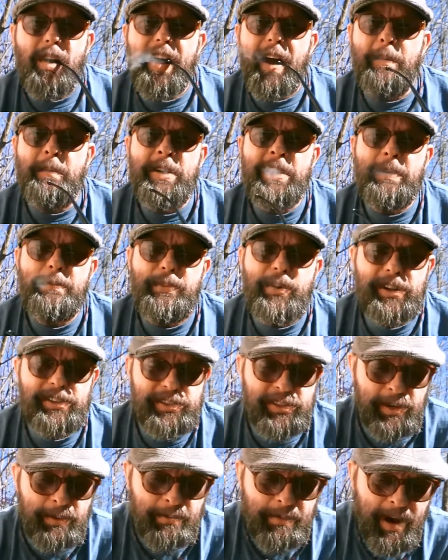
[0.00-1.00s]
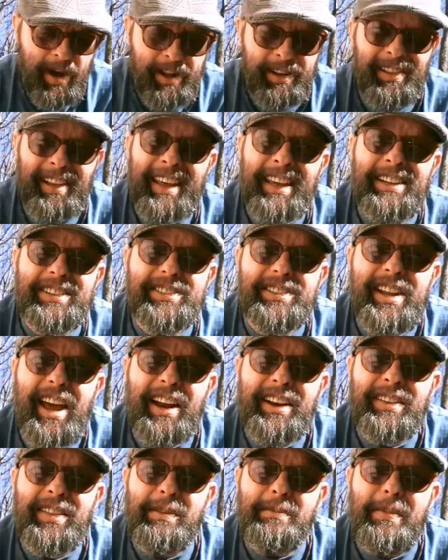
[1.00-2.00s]
I'm going to put some links
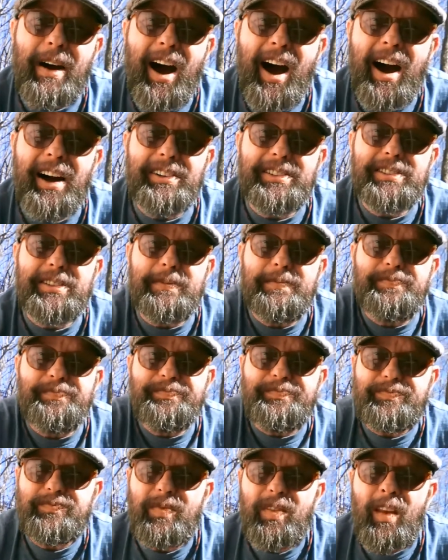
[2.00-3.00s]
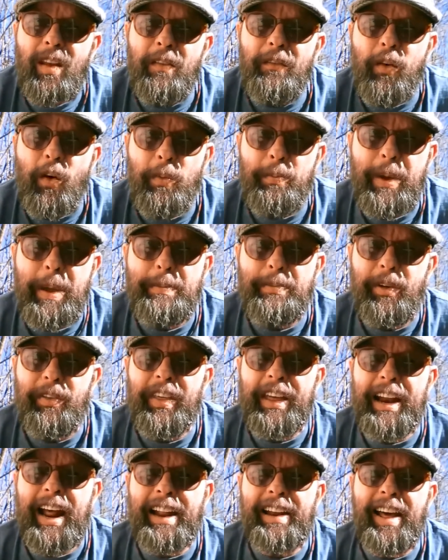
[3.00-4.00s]
down in the box for people
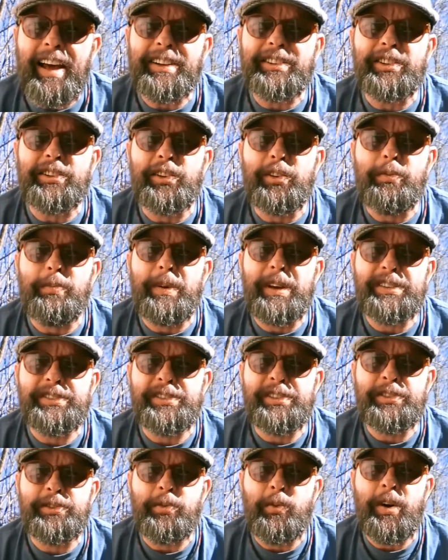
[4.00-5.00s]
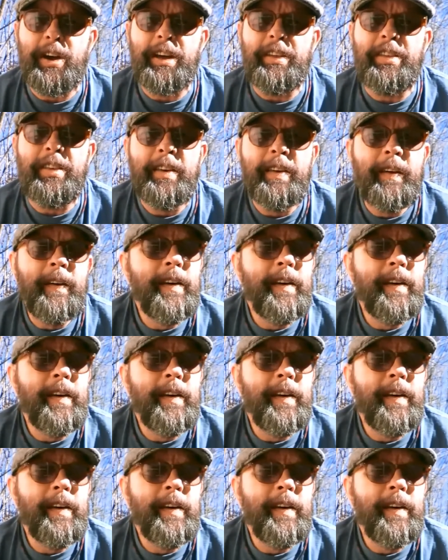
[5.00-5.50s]
that I like to do business with.